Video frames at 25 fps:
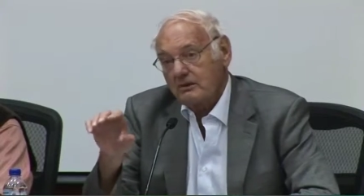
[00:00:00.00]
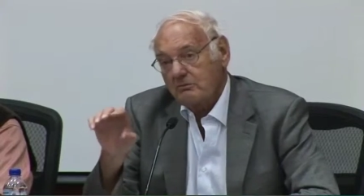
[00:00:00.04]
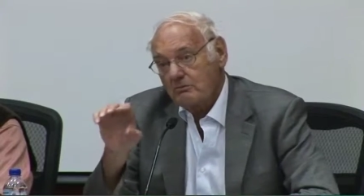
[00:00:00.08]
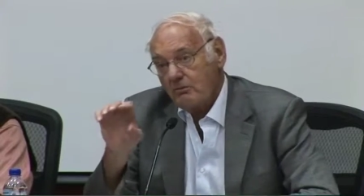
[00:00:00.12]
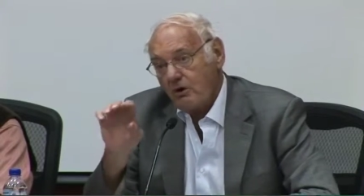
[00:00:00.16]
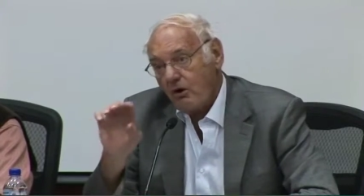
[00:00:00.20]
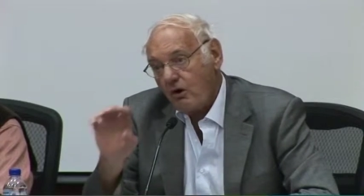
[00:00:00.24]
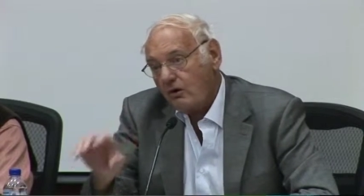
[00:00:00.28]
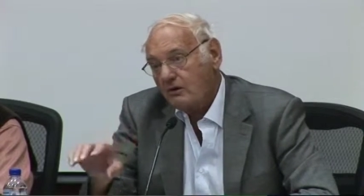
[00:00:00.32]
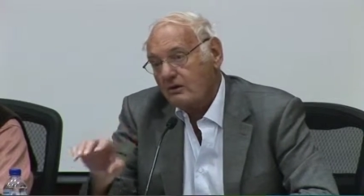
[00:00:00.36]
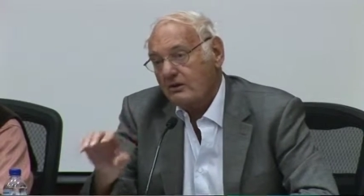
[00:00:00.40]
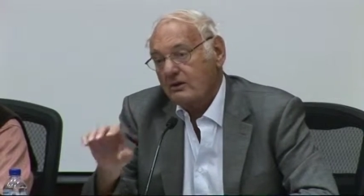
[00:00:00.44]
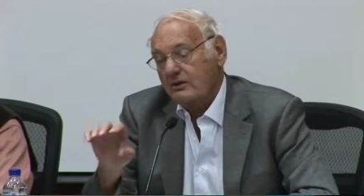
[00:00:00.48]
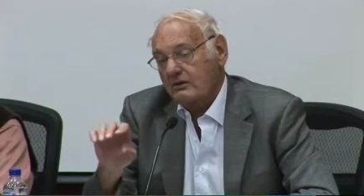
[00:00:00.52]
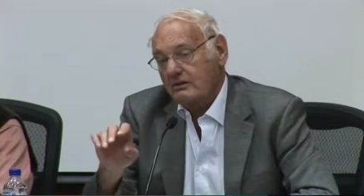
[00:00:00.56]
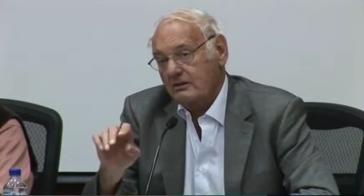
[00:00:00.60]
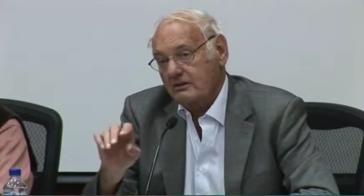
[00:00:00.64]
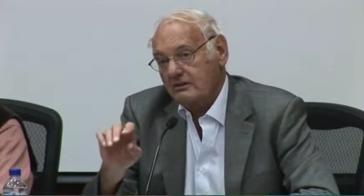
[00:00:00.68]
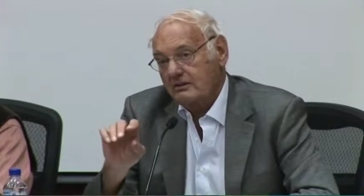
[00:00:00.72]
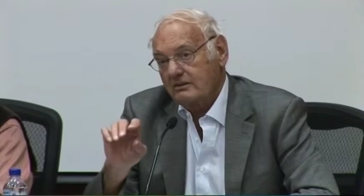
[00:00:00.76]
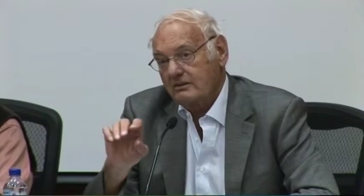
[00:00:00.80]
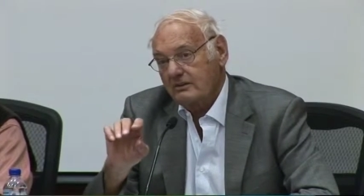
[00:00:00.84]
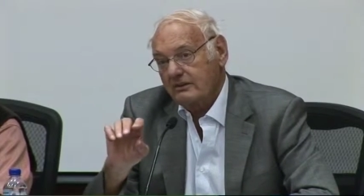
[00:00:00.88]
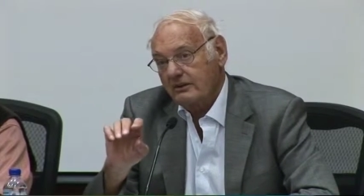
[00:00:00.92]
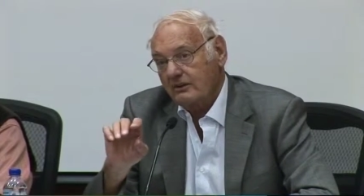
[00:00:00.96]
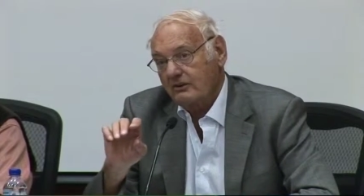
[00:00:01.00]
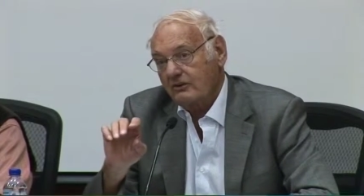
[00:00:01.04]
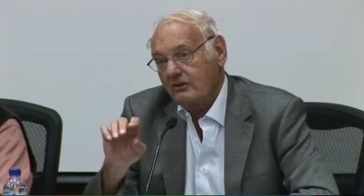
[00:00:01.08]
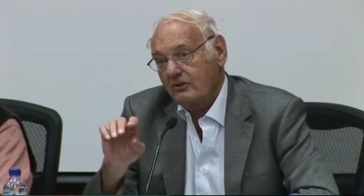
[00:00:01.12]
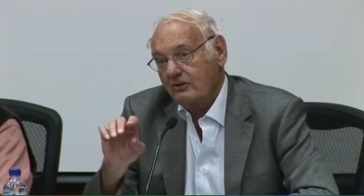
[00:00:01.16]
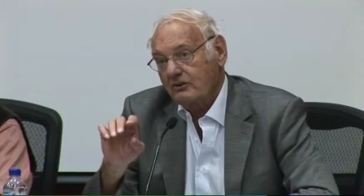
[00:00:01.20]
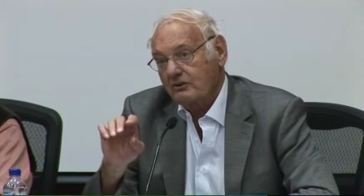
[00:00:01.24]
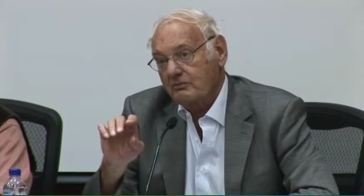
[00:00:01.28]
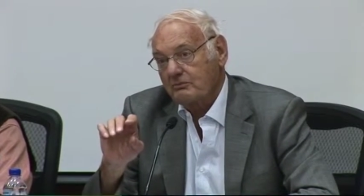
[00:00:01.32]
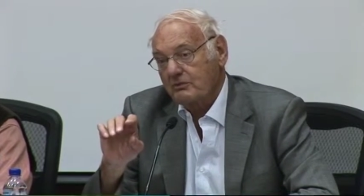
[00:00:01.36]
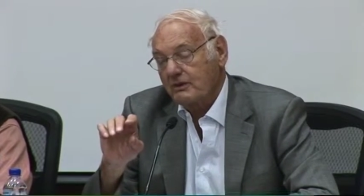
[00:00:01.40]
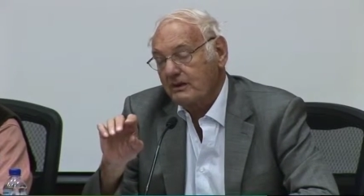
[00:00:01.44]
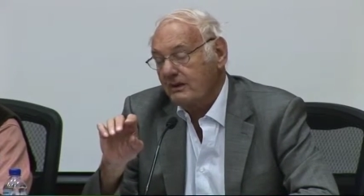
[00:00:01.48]
a moral
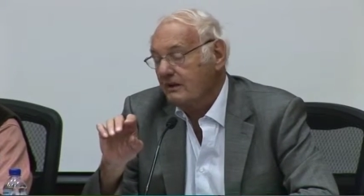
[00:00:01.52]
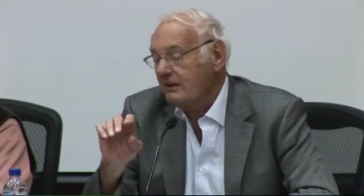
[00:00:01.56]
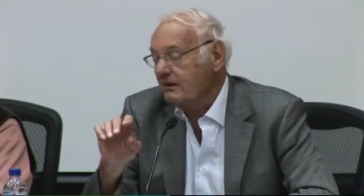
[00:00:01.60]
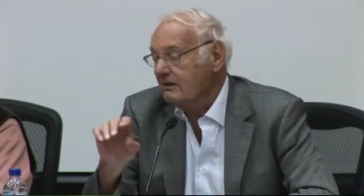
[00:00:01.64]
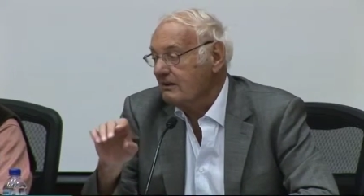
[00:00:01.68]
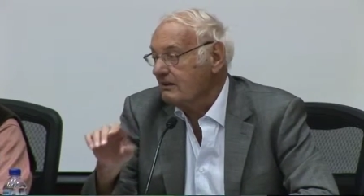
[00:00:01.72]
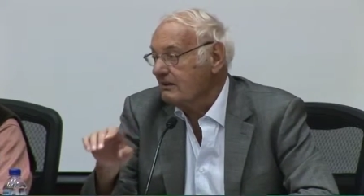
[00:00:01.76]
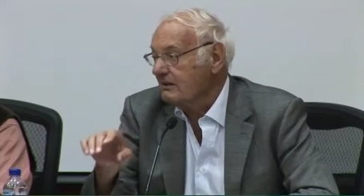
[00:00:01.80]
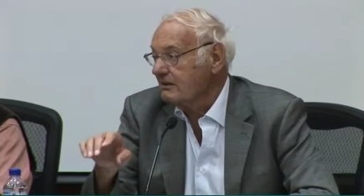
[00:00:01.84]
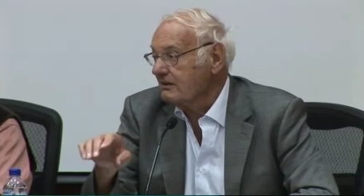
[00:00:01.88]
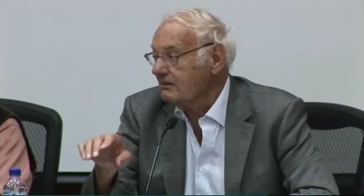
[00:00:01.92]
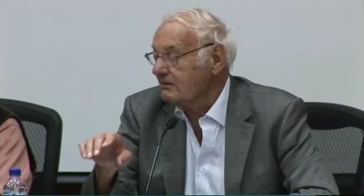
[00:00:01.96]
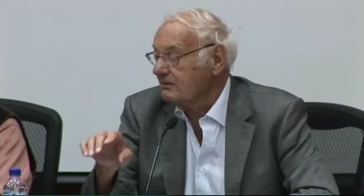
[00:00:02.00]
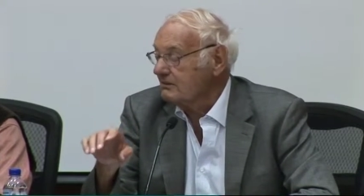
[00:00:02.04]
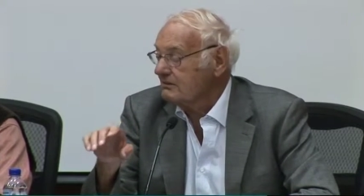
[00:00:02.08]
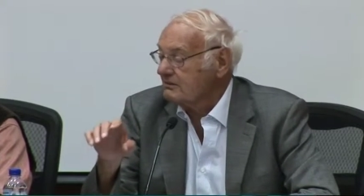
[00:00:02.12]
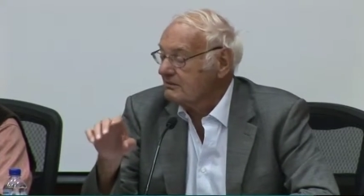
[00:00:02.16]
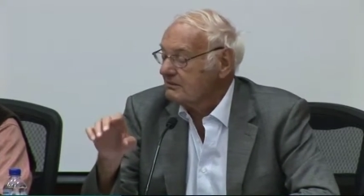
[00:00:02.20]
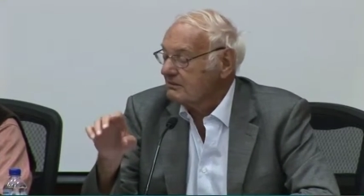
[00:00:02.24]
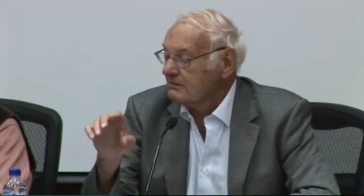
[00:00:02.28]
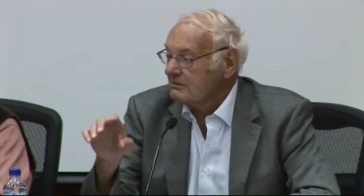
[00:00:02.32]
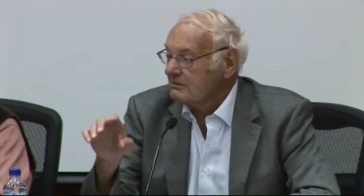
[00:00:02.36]
economy, eh,